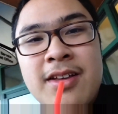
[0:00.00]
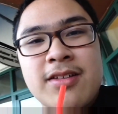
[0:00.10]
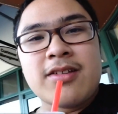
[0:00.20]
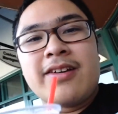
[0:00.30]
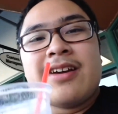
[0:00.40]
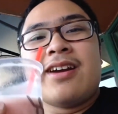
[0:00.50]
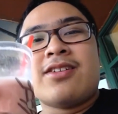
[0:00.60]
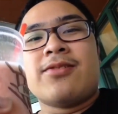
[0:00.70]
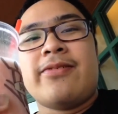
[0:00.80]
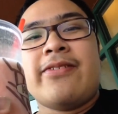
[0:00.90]
So I
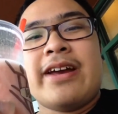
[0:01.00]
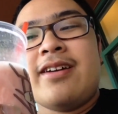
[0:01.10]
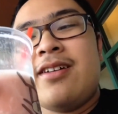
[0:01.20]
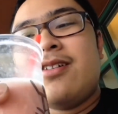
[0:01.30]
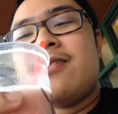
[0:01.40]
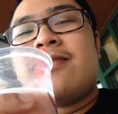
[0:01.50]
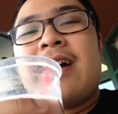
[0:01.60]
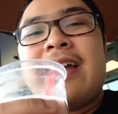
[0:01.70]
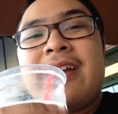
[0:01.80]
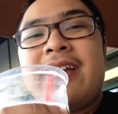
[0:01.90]
got the regular
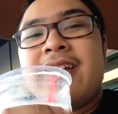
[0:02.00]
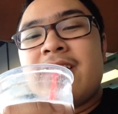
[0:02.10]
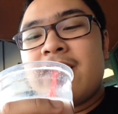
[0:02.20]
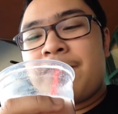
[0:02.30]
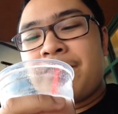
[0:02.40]
right here.